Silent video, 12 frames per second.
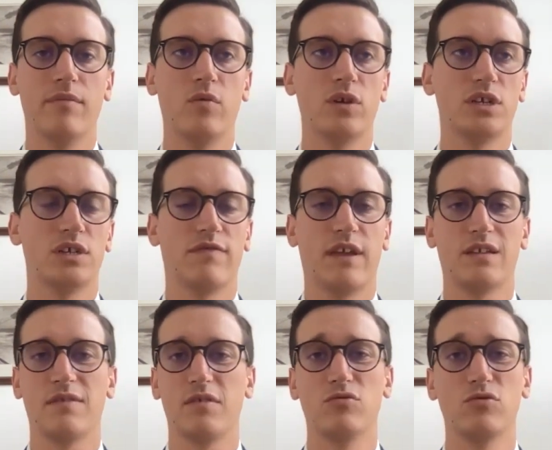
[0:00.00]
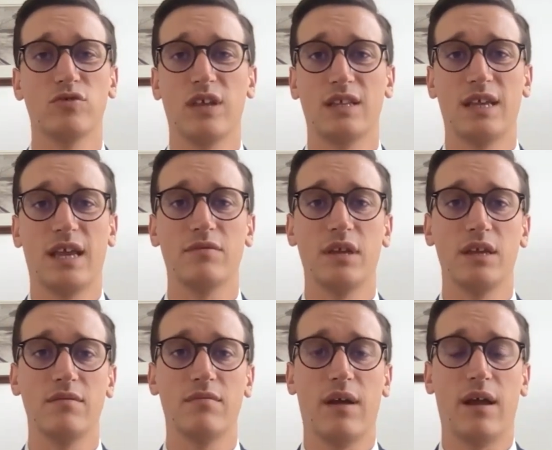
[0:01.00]
which effectively are all set out
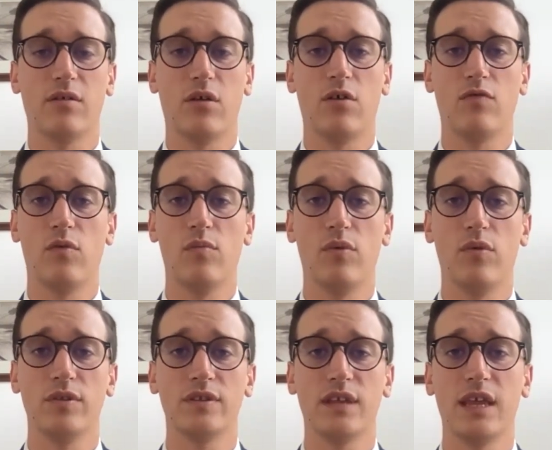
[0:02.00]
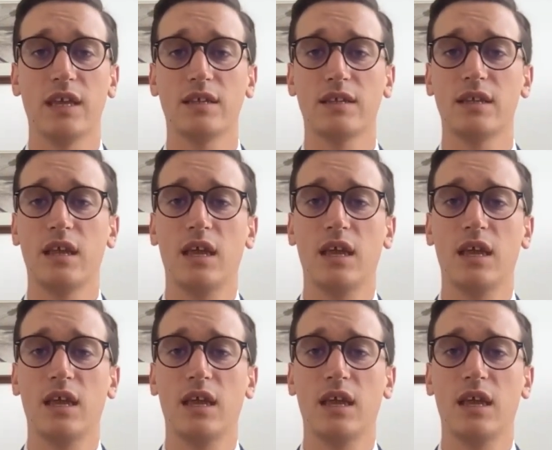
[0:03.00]
in paragraph 1.6.